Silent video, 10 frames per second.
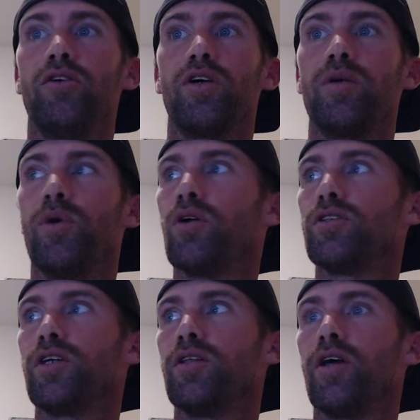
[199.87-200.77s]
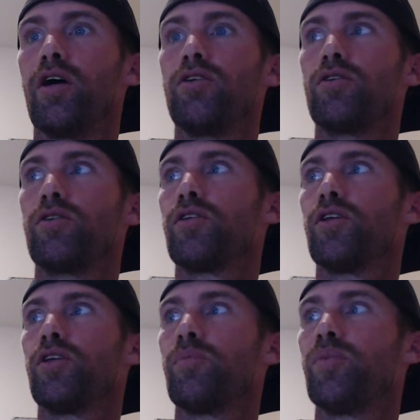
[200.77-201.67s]
and your email is in there. You can
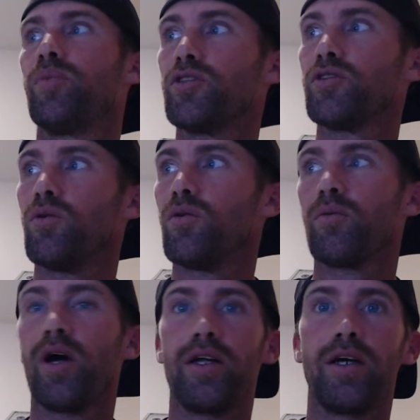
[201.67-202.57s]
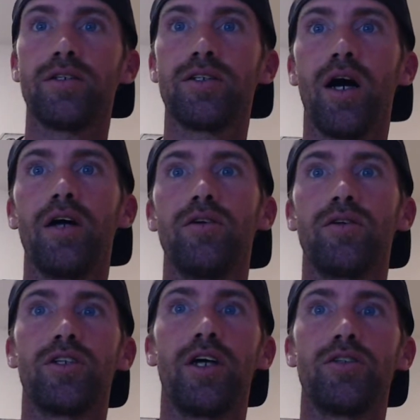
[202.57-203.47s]
click the pencil on the right hand
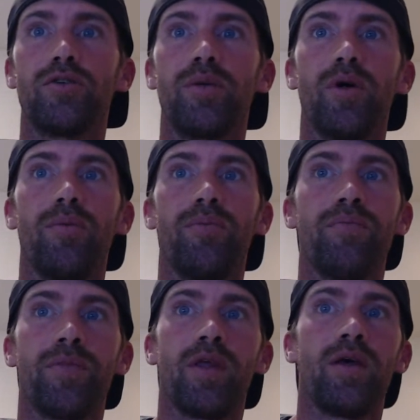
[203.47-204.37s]
side. You can change your email.